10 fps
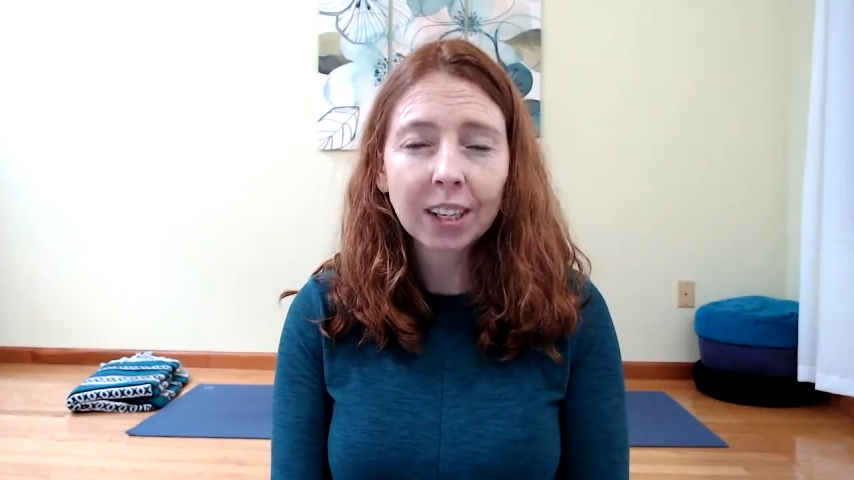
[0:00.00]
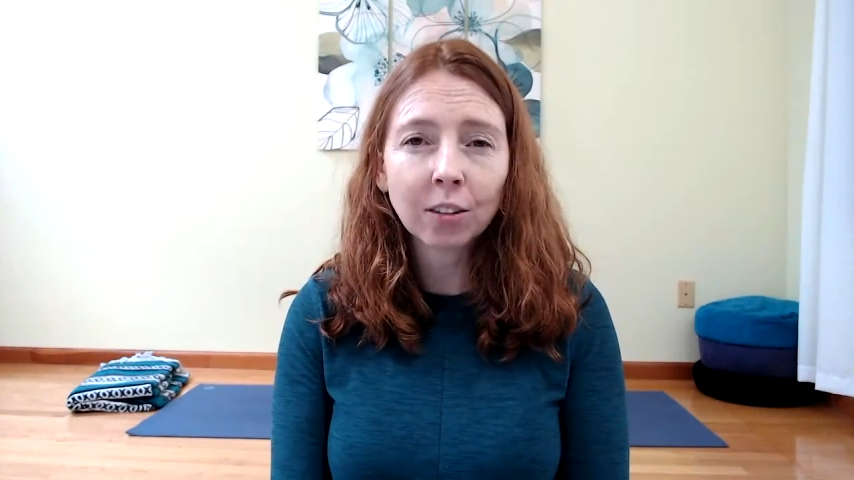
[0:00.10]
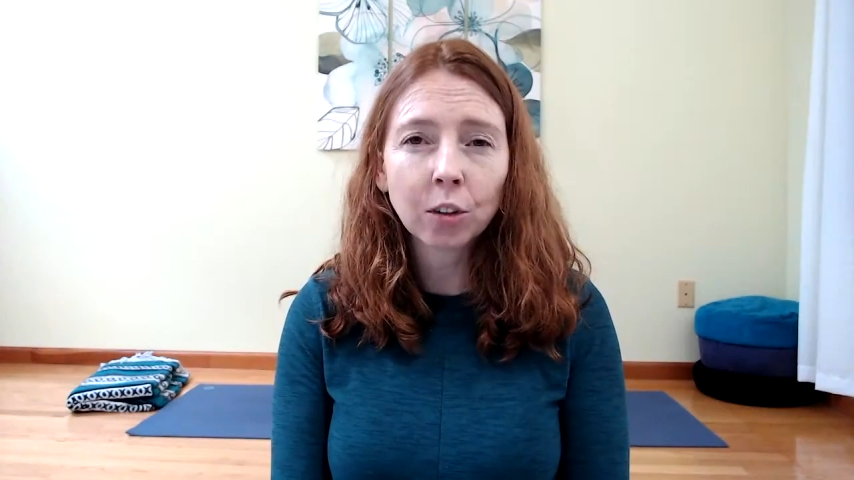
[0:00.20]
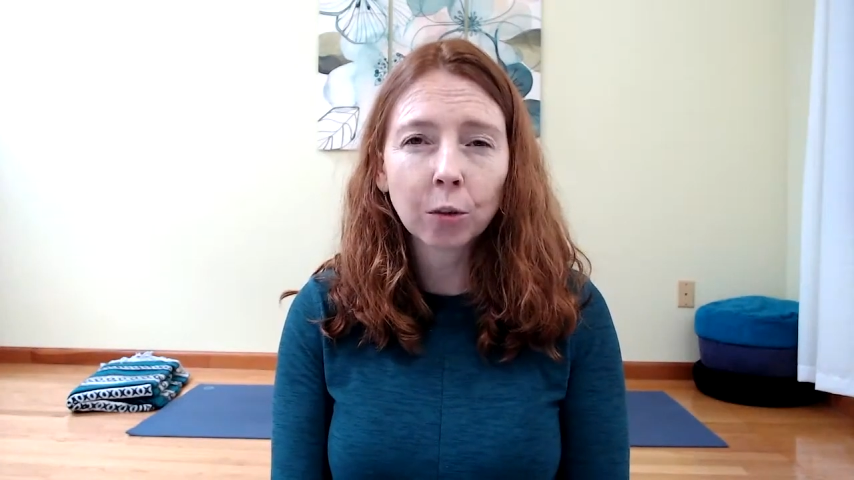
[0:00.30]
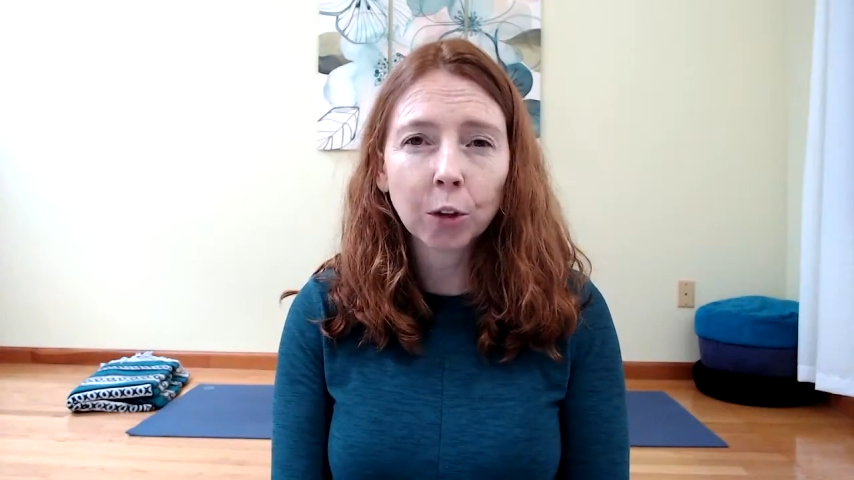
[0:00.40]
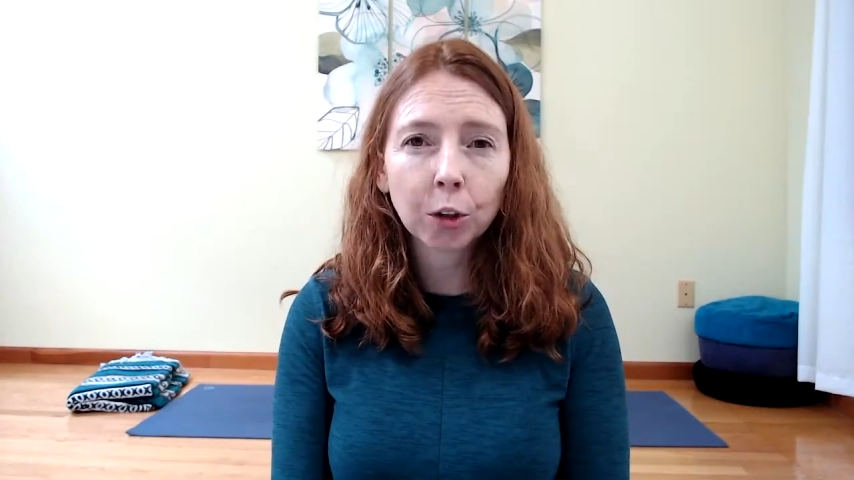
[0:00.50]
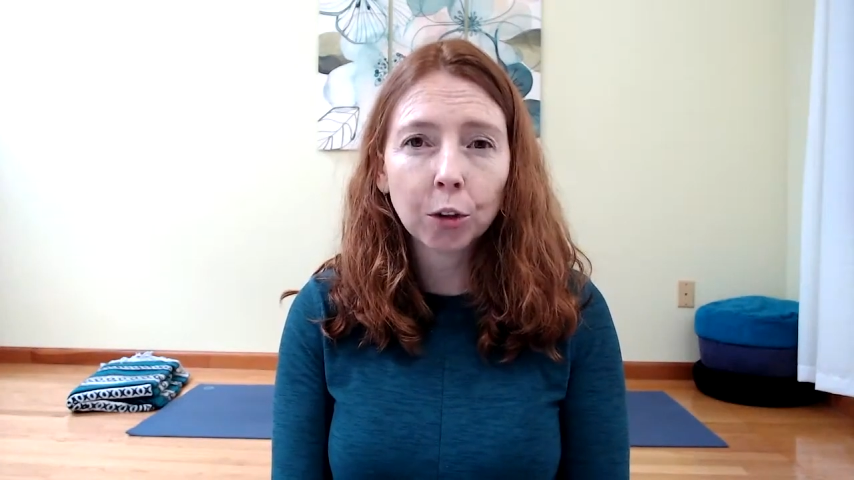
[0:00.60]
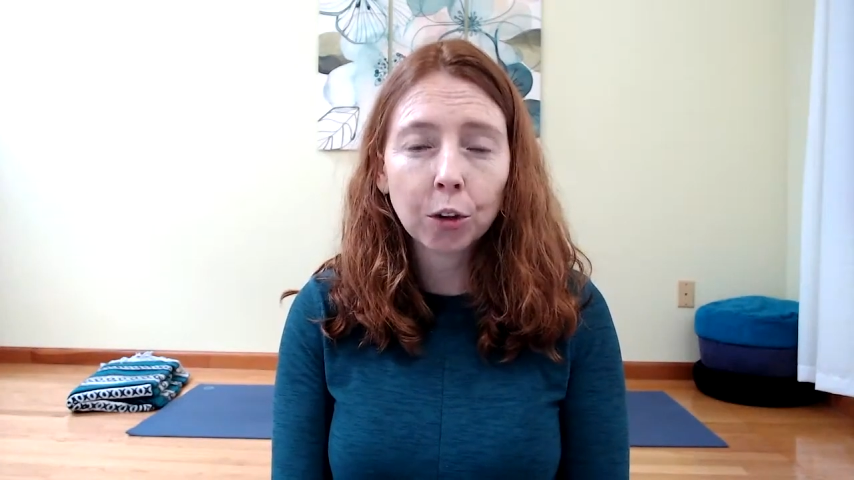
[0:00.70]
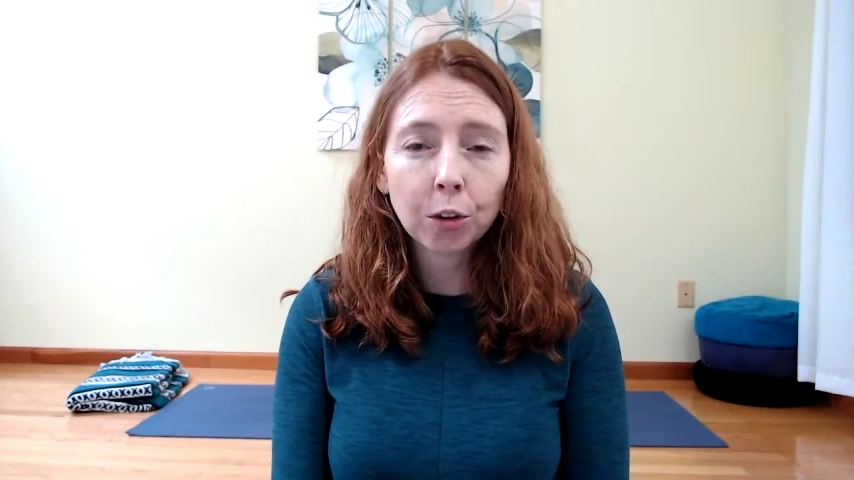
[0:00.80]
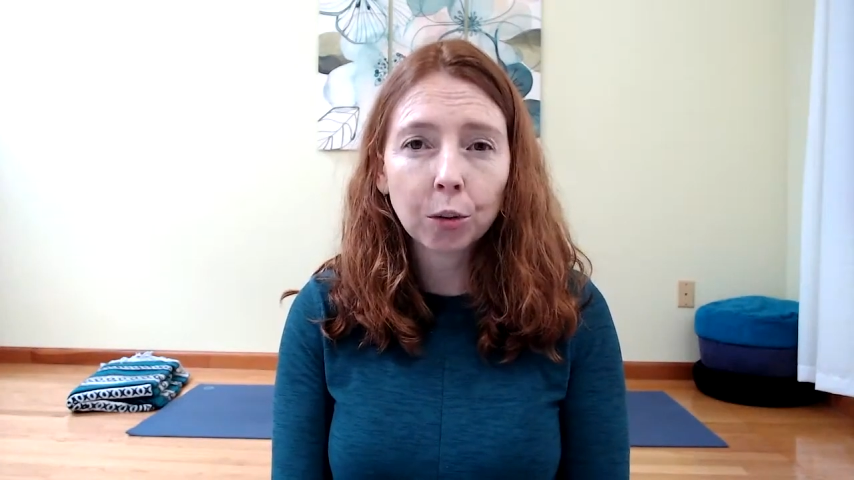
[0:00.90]
So if you're
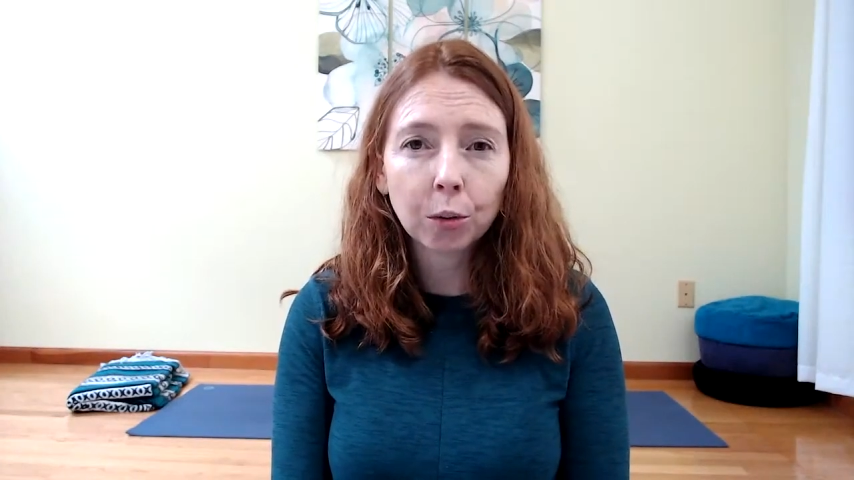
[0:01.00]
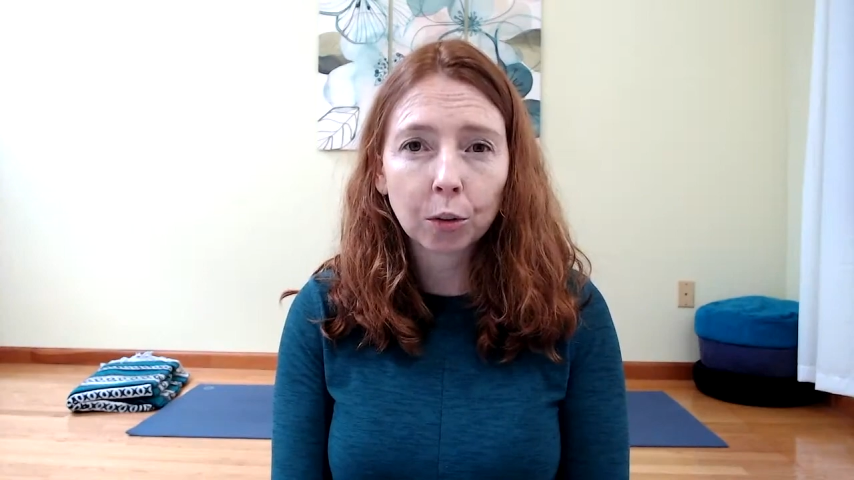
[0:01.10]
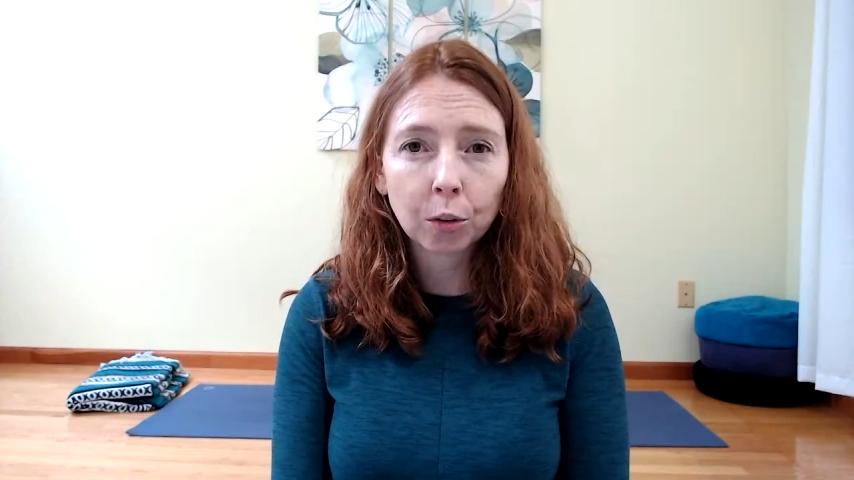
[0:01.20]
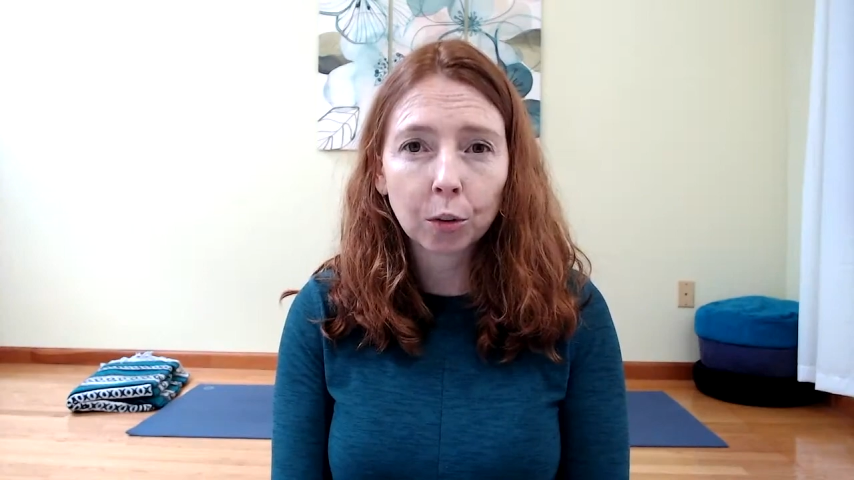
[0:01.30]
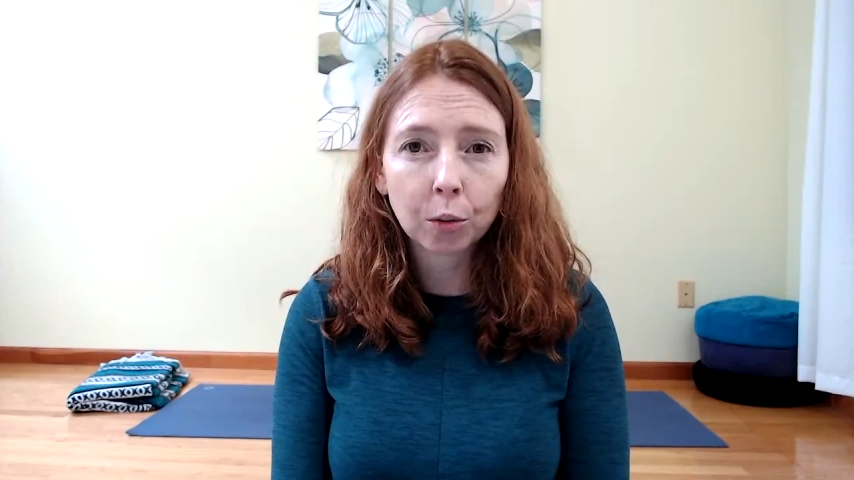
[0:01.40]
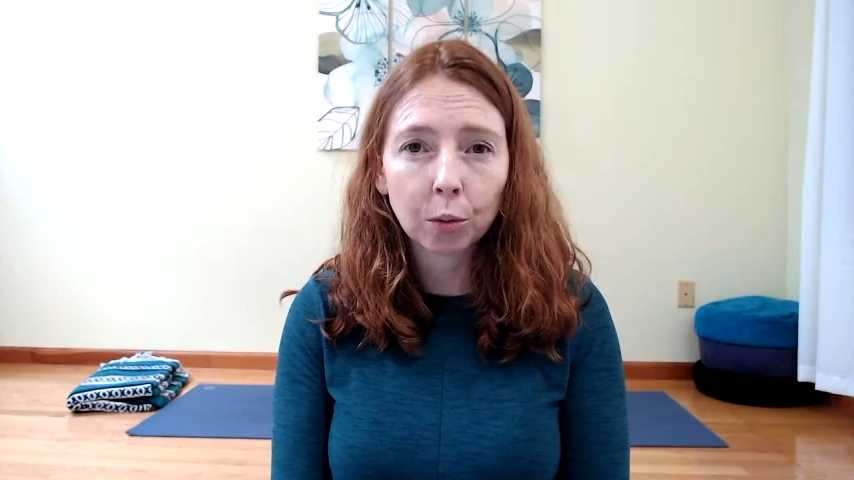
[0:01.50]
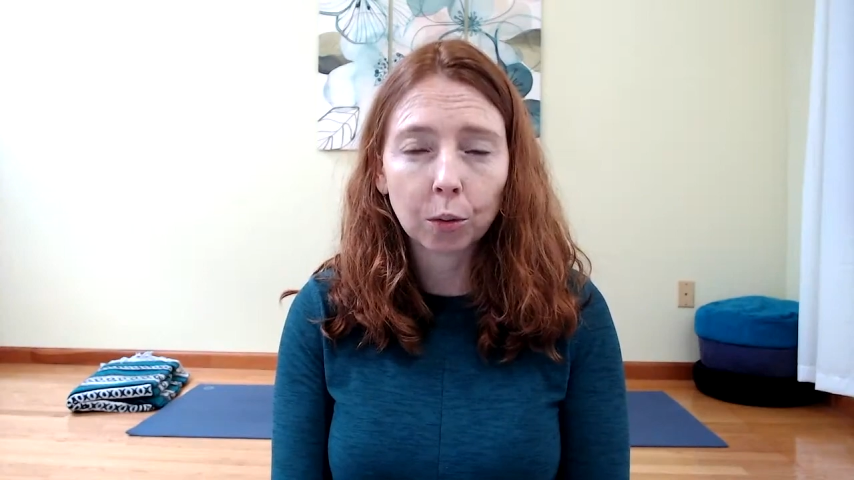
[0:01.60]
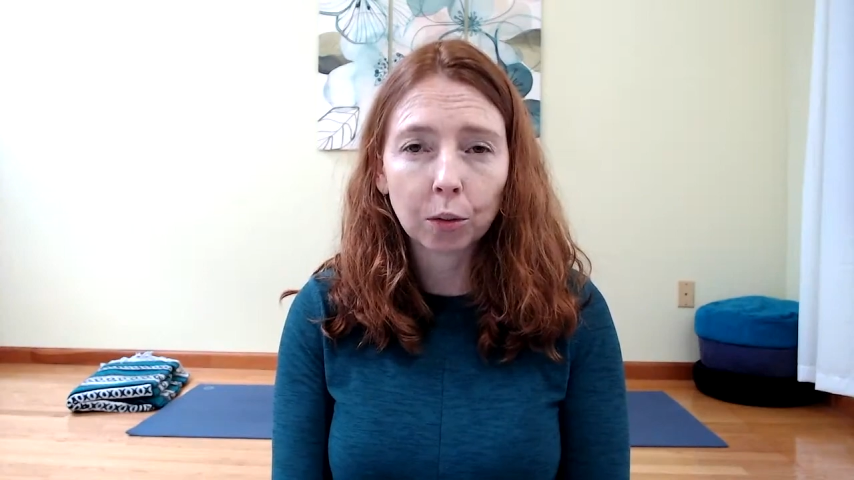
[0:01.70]
new to